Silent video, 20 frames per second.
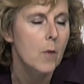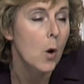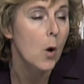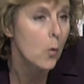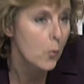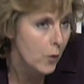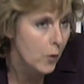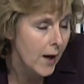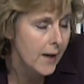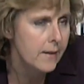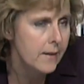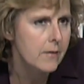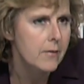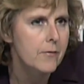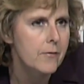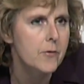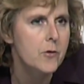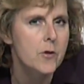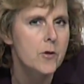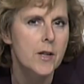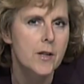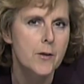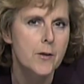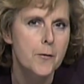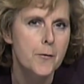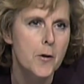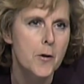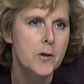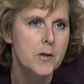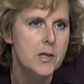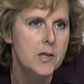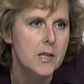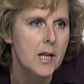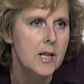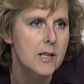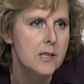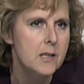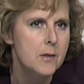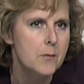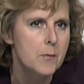all right during the first
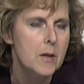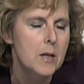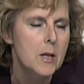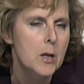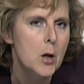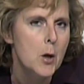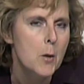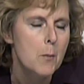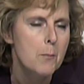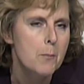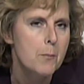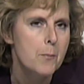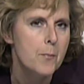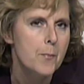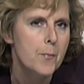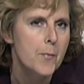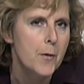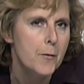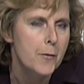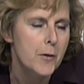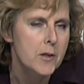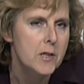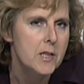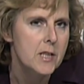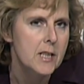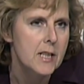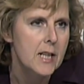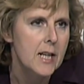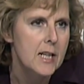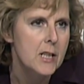10